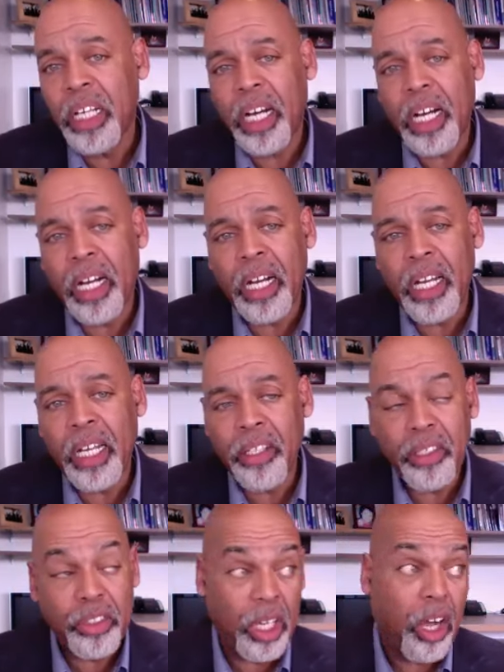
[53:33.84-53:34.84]

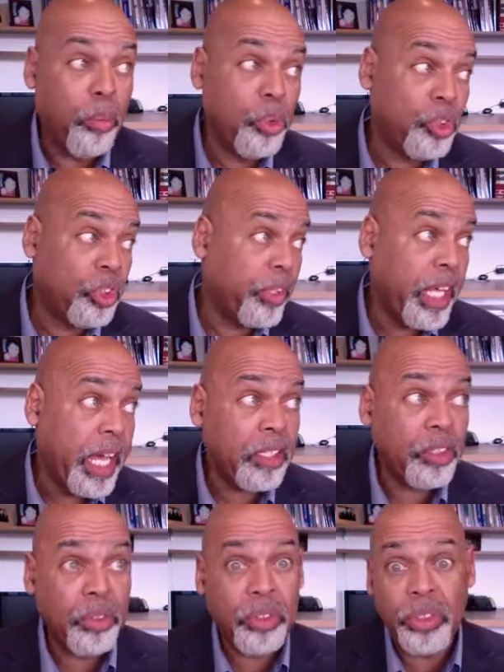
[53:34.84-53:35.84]
And there's almost different
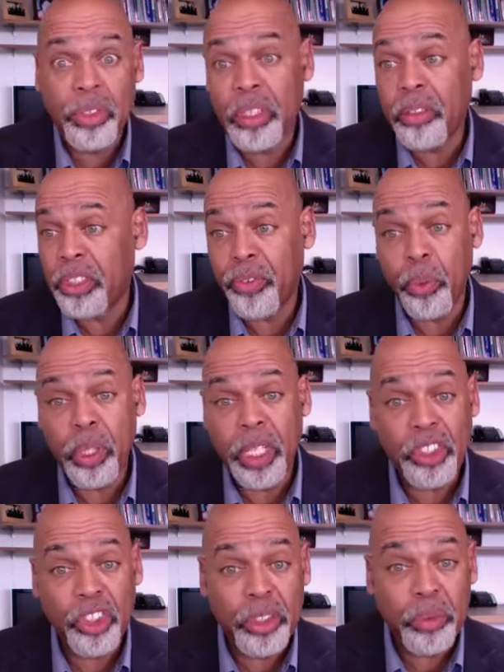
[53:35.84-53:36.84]
attitudes to the different
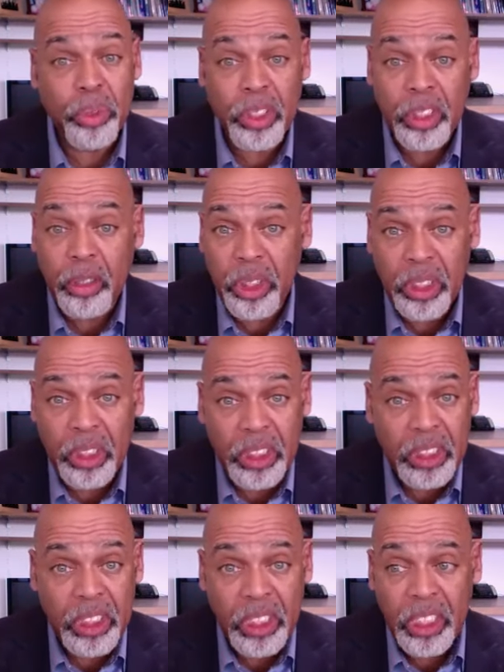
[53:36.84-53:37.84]
relationships to the communities.